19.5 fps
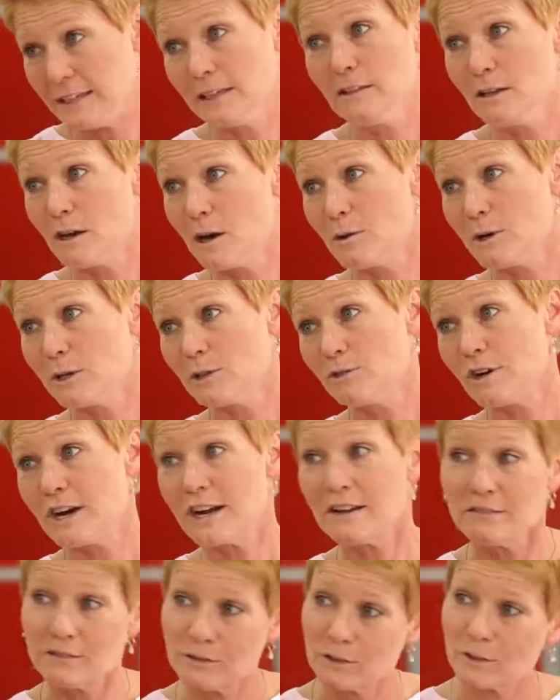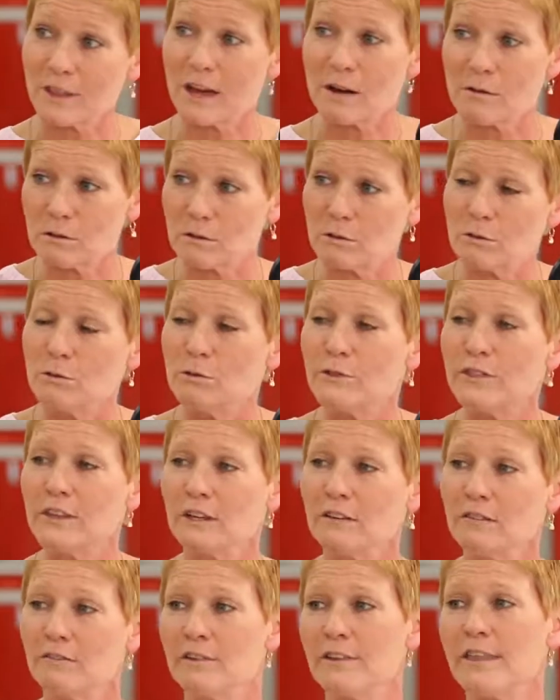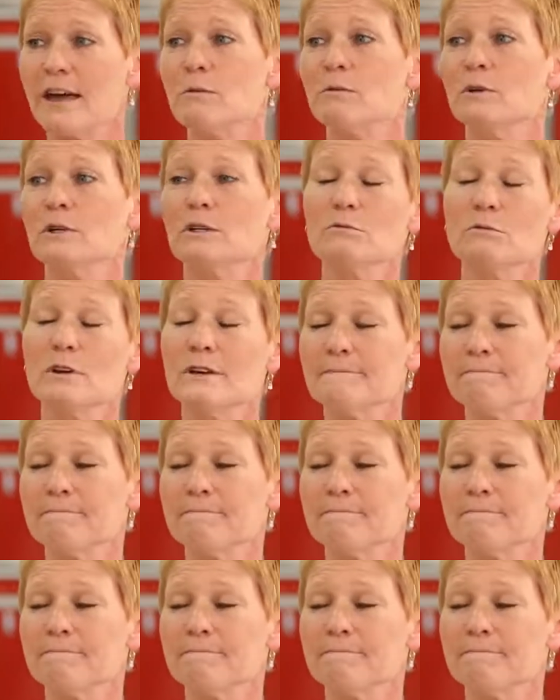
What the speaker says: need the all-wheel drive, so that was a cool thing for that one as well.